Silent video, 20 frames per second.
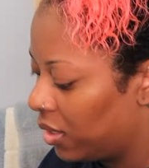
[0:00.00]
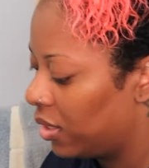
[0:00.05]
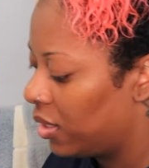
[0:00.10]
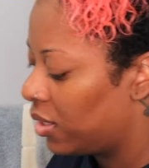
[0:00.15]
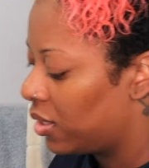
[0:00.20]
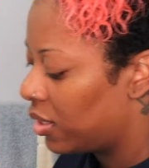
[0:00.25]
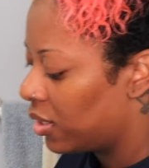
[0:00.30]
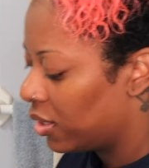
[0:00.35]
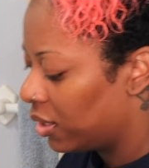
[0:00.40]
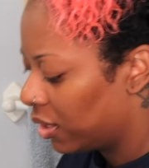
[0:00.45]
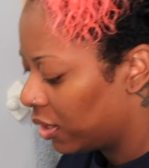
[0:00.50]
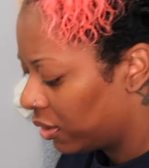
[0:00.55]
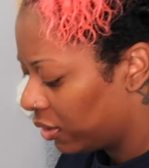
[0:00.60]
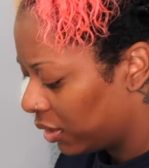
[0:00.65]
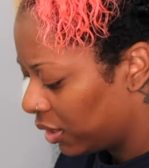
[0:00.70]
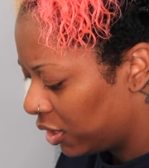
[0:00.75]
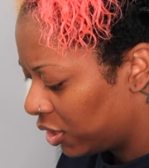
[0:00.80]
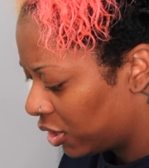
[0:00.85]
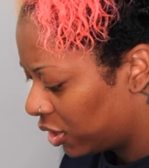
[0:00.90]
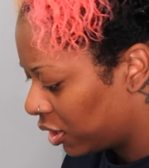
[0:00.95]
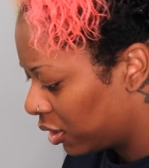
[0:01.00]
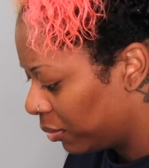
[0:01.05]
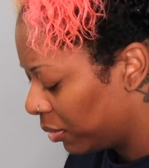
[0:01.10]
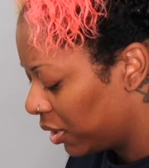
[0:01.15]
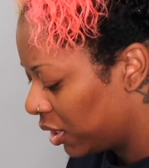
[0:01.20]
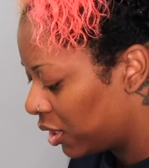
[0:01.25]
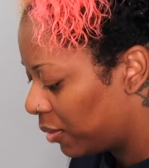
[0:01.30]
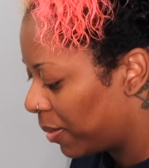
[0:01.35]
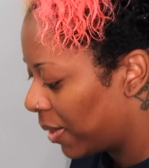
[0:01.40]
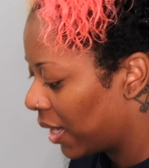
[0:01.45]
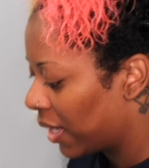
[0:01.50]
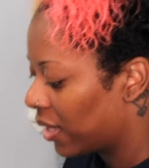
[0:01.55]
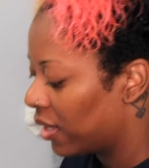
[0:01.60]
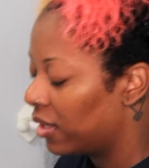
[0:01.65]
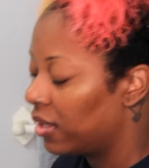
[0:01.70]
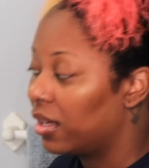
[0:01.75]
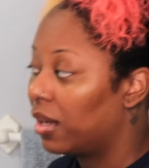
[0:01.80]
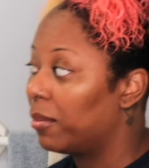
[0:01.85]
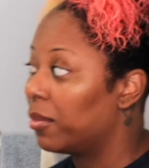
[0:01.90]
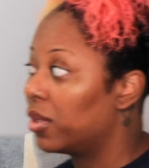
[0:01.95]
Yeah, this is literally just a bleach
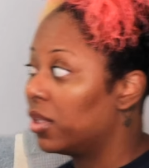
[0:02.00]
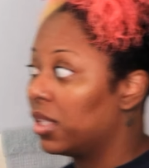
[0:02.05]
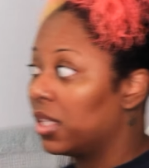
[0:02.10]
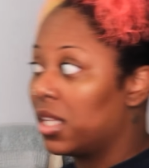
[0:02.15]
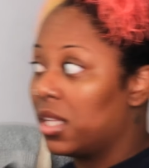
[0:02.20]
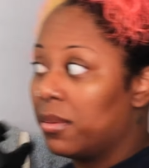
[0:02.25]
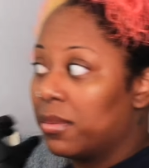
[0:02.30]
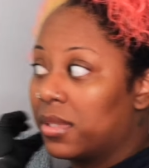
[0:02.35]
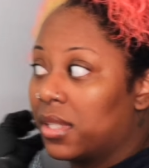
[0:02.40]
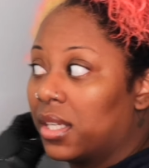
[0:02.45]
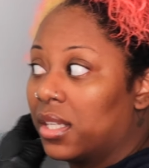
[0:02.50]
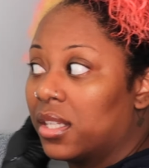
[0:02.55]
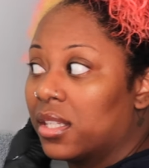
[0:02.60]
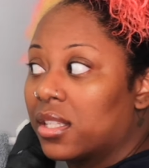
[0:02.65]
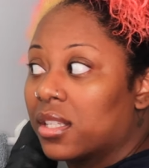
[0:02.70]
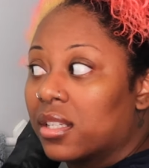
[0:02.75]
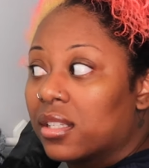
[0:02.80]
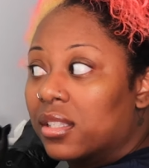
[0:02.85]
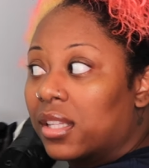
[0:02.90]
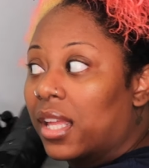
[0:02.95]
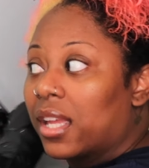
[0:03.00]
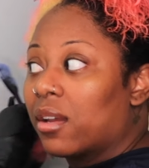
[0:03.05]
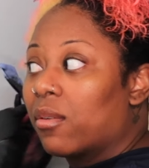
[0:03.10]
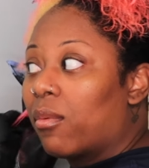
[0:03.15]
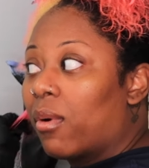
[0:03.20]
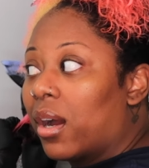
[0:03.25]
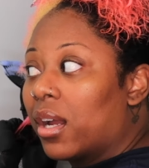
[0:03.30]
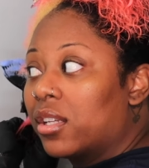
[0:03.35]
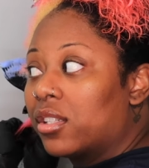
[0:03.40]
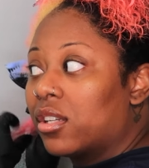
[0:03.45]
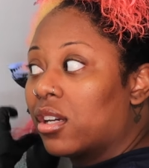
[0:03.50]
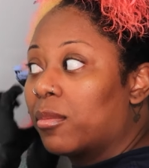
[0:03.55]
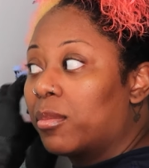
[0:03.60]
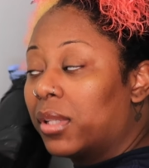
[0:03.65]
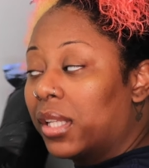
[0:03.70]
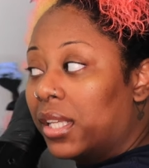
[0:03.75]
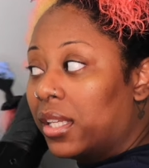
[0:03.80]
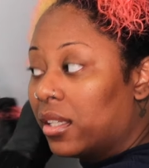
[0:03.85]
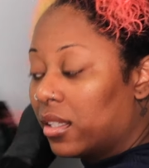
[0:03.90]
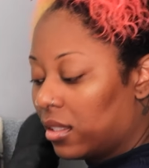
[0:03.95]
packet. I'm gonna keep saying this because like, why is y'all
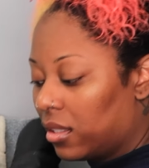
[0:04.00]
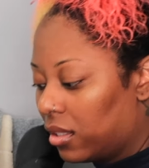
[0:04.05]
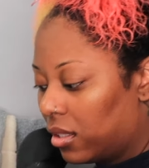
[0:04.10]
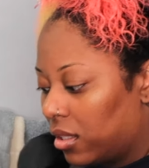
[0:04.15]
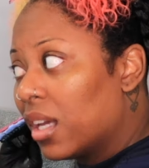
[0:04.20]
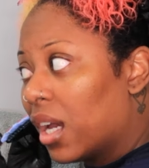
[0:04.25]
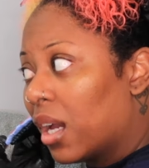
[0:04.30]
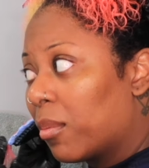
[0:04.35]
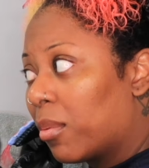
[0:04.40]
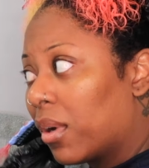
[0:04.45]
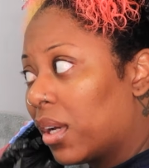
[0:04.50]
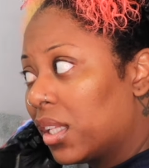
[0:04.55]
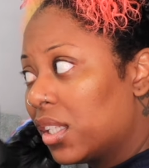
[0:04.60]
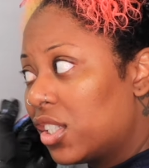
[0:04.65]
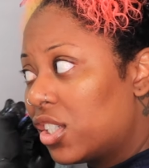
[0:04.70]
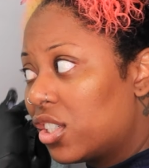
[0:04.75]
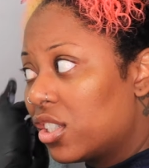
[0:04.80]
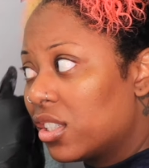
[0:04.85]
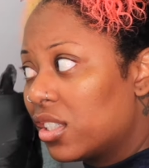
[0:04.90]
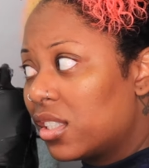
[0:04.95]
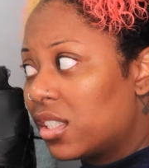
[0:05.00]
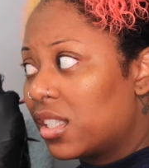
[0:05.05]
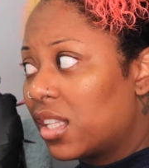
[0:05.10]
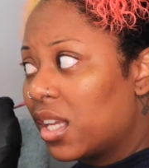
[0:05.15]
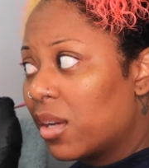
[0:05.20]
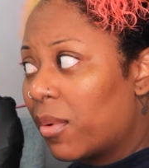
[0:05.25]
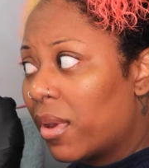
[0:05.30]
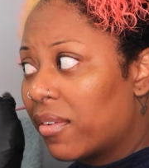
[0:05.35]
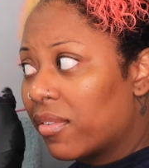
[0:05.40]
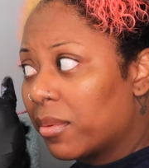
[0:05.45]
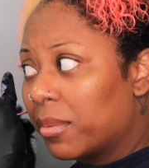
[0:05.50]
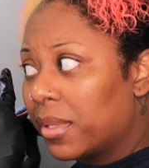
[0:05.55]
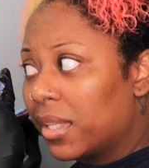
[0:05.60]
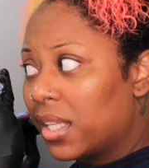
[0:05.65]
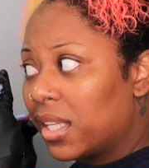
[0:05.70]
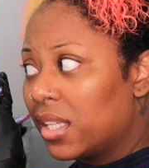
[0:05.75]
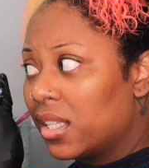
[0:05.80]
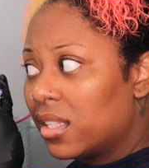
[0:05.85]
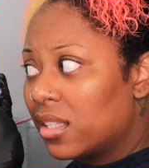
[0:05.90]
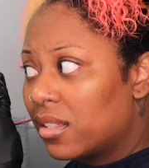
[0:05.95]
playing? I probably should stay away from the
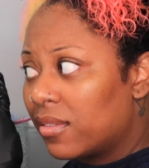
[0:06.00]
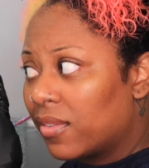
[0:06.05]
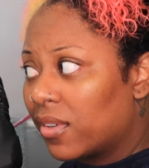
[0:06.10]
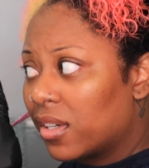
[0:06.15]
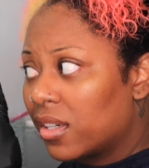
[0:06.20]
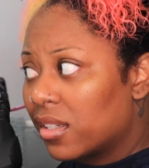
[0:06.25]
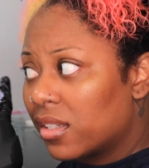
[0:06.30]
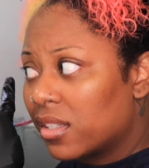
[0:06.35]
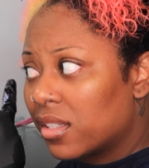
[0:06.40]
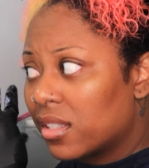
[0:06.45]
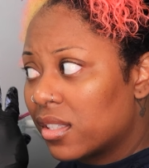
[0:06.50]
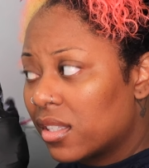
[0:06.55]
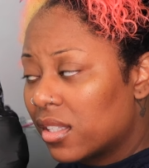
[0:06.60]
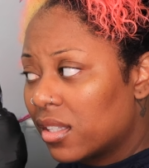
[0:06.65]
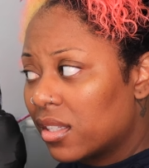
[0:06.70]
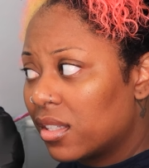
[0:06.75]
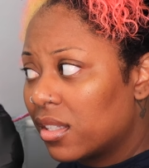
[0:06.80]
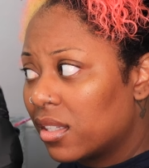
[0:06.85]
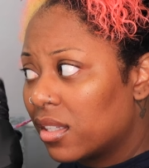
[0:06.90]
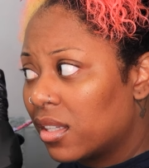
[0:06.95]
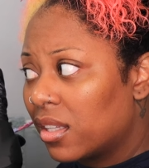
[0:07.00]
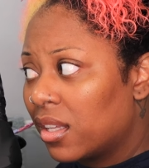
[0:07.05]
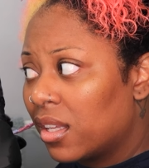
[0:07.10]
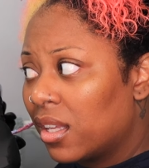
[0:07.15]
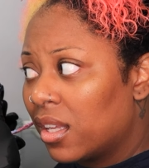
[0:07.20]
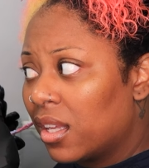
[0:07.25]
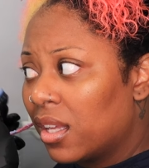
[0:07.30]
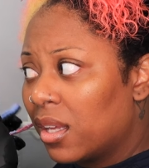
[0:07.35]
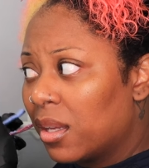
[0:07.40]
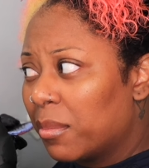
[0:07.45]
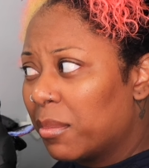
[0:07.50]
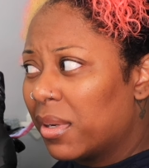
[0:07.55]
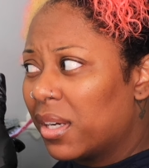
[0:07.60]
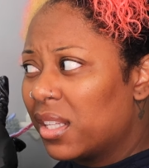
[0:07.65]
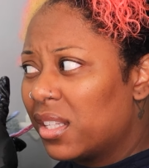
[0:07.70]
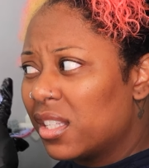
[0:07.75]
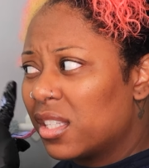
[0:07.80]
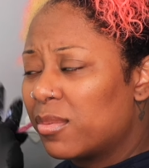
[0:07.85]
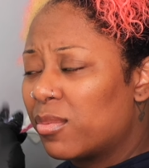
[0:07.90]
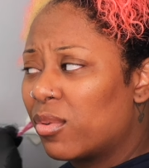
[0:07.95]
ends first. But
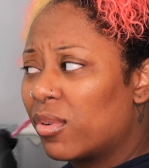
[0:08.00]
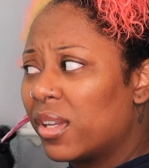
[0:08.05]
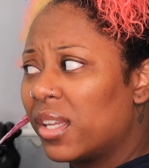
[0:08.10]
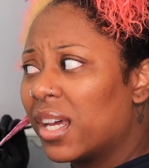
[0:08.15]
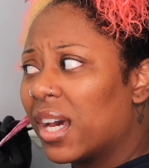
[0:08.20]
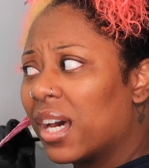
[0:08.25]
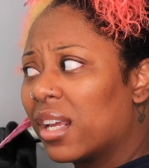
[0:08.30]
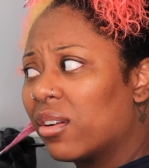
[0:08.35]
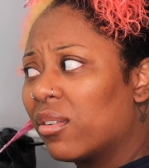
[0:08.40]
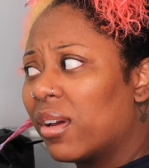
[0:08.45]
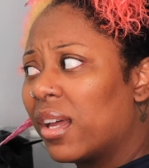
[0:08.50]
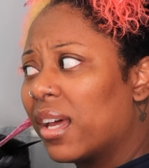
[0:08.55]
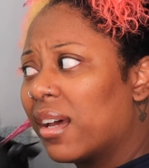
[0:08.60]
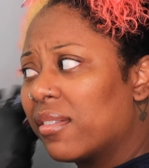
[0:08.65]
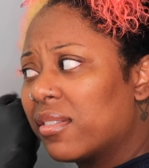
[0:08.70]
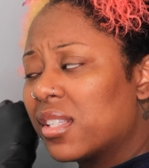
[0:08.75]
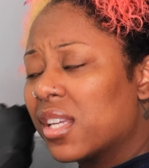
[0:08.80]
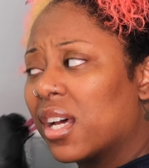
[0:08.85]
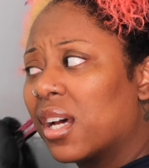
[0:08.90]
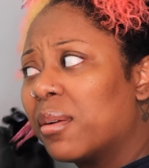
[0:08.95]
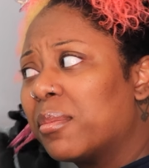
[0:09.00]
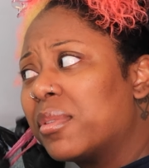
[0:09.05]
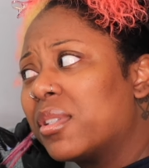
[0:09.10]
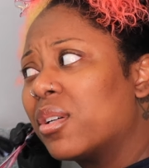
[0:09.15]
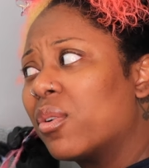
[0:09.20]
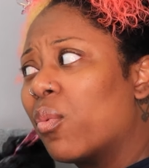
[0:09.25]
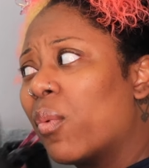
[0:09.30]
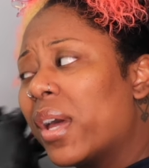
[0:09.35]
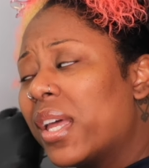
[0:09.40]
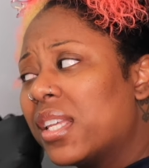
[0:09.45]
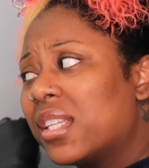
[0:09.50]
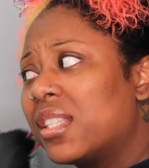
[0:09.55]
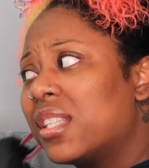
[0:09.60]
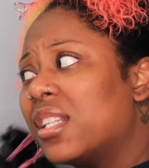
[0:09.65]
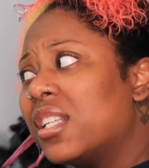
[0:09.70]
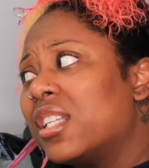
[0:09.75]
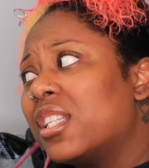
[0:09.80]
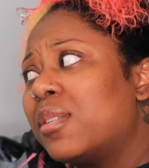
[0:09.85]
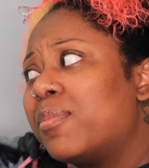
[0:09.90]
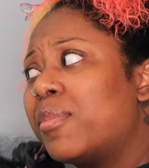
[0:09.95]
at this point, I don't have time to waste
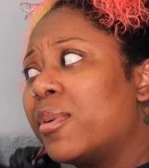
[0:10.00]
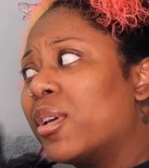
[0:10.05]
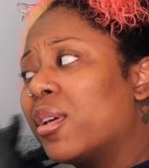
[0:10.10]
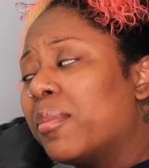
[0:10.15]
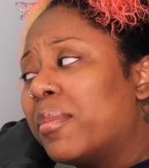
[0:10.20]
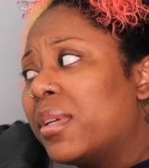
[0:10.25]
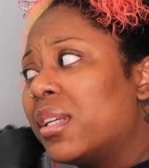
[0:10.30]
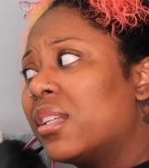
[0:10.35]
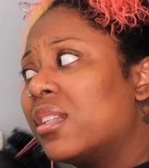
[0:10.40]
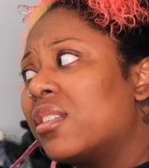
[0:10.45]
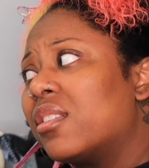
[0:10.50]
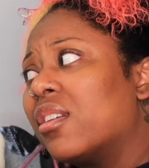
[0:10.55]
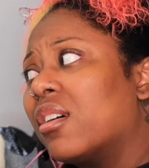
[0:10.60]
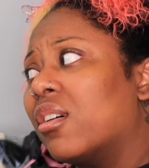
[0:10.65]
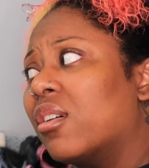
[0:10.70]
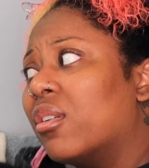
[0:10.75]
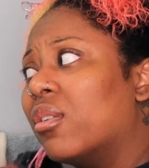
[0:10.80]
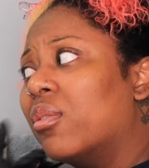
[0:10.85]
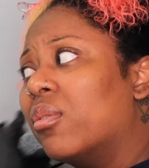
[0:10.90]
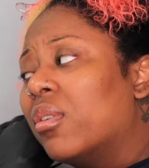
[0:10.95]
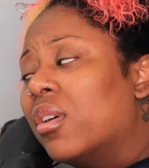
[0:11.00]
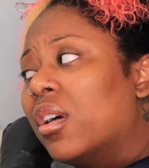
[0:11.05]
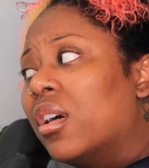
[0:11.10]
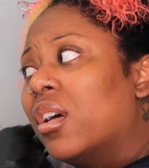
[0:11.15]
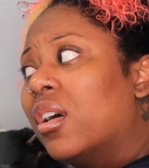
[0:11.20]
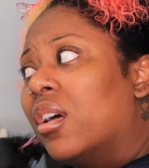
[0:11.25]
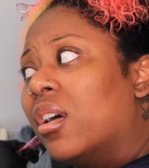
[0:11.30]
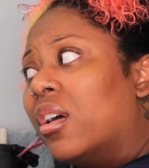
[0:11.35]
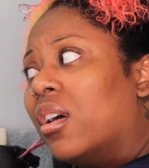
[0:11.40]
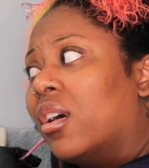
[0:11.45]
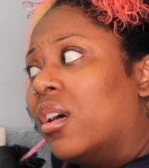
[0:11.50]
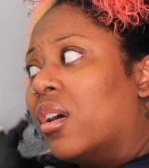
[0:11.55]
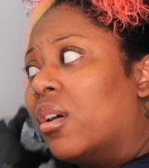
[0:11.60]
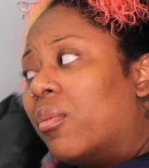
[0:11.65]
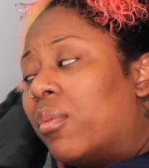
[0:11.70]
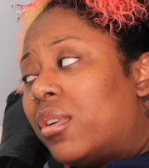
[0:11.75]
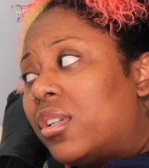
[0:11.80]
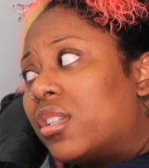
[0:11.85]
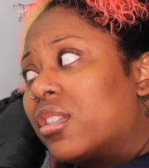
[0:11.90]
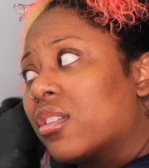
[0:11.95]
and experiment, so
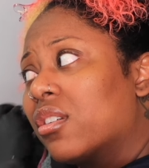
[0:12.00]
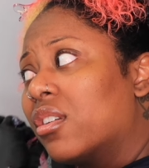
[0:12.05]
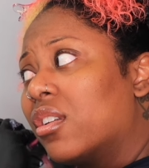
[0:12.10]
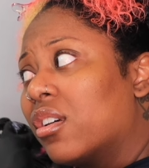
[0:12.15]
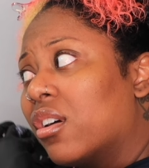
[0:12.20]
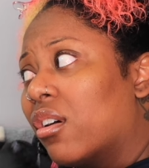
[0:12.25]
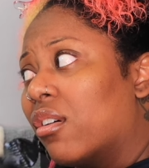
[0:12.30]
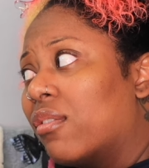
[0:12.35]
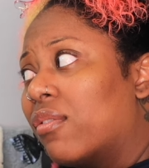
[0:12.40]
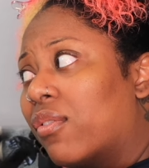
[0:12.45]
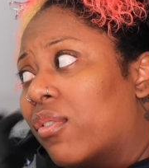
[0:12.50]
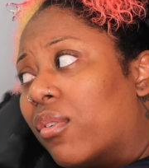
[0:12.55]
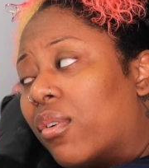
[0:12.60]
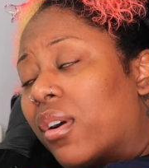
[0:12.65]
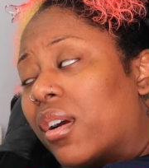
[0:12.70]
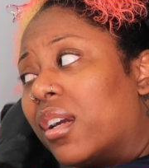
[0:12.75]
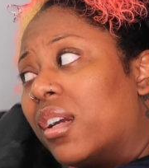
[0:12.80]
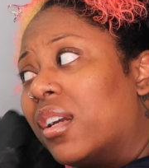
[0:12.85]
we're just gonna go for